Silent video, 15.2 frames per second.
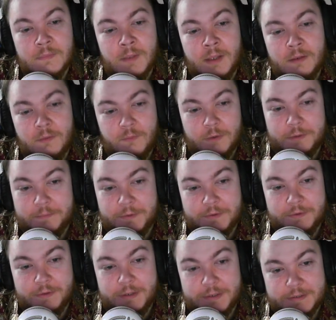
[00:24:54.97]
I don't want to mow
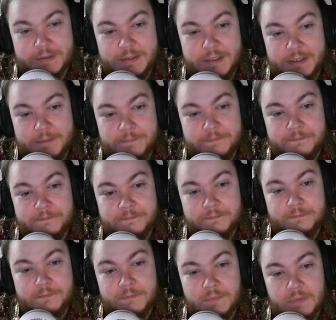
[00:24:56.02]
the lawn today.
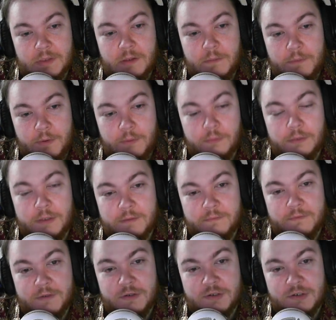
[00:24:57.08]
Napoleon
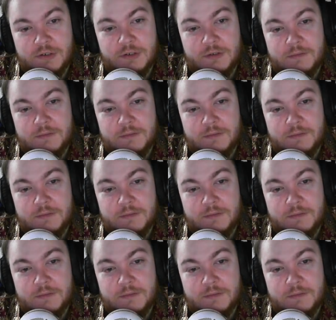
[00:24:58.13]
fish.